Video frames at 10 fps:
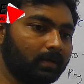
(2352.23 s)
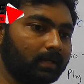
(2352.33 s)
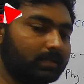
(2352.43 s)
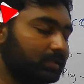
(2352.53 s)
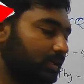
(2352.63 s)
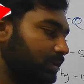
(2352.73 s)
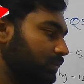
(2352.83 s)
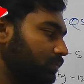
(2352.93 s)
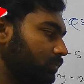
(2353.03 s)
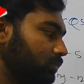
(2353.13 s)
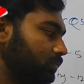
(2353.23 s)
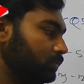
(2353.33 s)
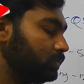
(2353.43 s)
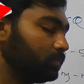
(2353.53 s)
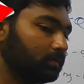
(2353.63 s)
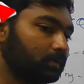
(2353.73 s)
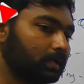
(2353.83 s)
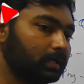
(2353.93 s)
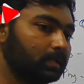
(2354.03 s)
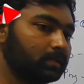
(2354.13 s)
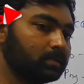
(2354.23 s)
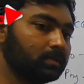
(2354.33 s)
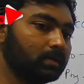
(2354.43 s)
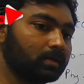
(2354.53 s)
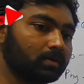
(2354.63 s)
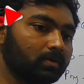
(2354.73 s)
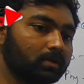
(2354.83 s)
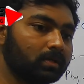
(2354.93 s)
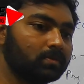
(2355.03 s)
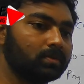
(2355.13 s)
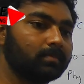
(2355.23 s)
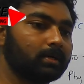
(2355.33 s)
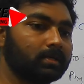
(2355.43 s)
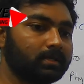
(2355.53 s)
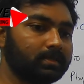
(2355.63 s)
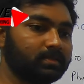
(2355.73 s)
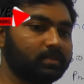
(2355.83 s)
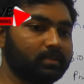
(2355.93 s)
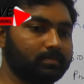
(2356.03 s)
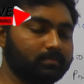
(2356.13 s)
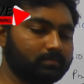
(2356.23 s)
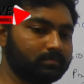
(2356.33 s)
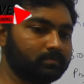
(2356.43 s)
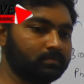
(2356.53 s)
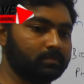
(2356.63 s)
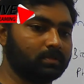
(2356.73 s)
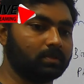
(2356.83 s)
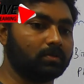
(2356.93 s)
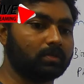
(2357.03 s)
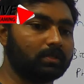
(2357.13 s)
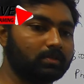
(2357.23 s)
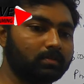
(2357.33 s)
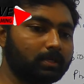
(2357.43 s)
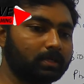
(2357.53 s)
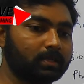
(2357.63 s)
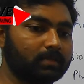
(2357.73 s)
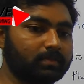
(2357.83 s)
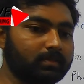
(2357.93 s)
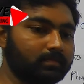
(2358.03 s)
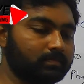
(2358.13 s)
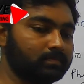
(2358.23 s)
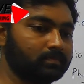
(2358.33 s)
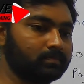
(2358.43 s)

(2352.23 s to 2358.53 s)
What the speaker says: I train you to write according to the marking scheme. According to the marking scheme.